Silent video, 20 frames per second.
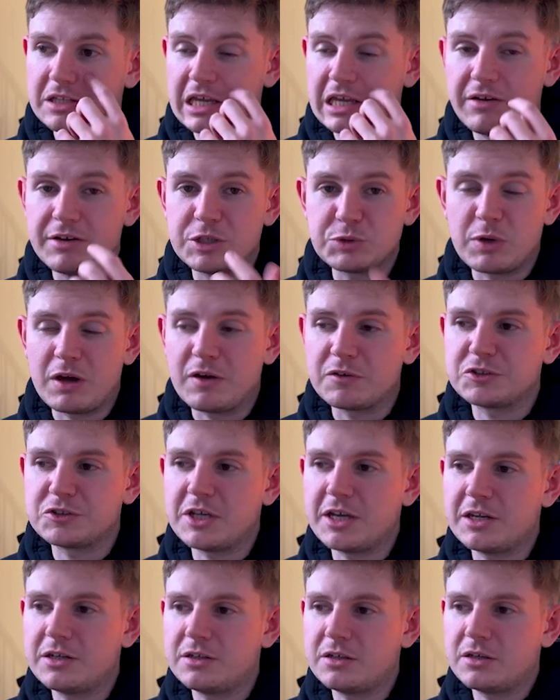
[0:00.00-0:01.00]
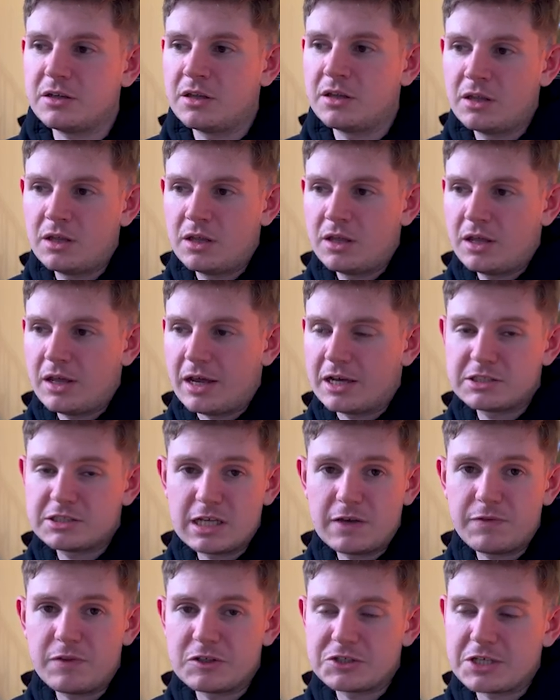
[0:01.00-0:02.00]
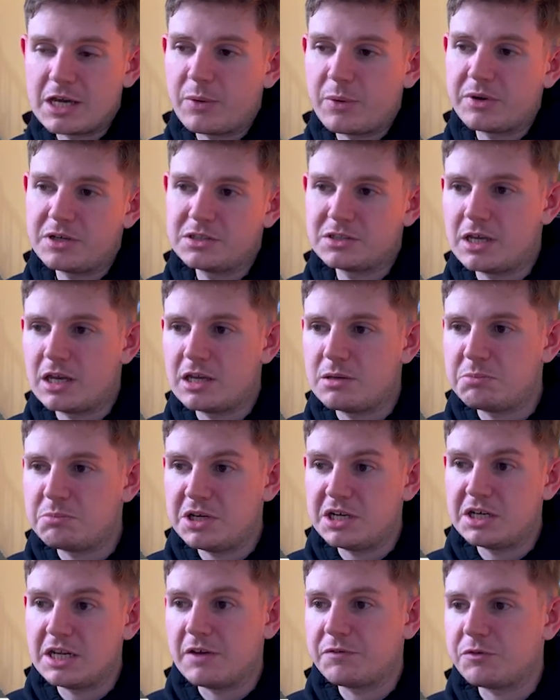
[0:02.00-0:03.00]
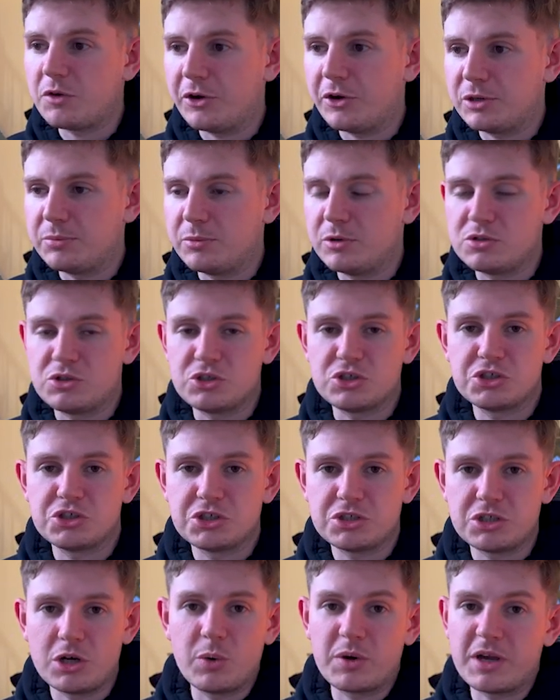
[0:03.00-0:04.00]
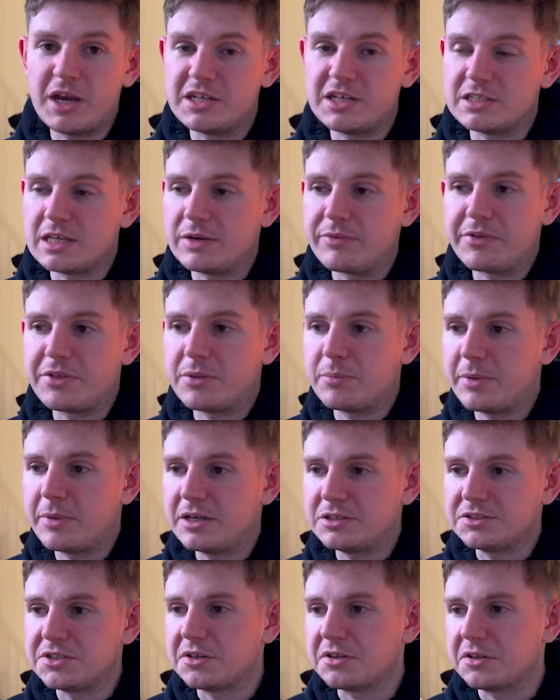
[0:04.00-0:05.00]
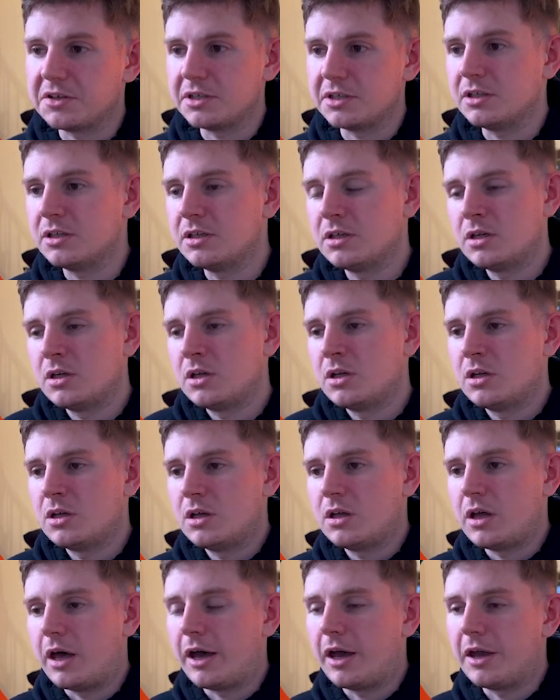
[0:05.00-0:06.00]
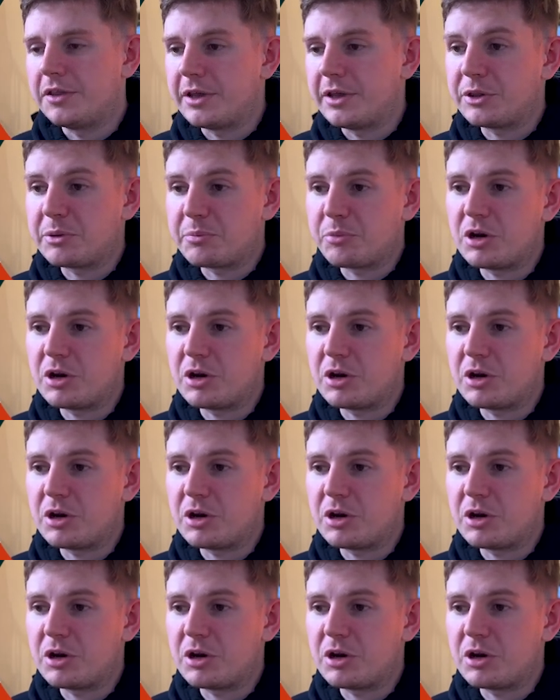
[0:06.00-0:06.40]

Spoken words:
here is what I've sent. I saved this out as a PDF document just showcasing everything basically. Now the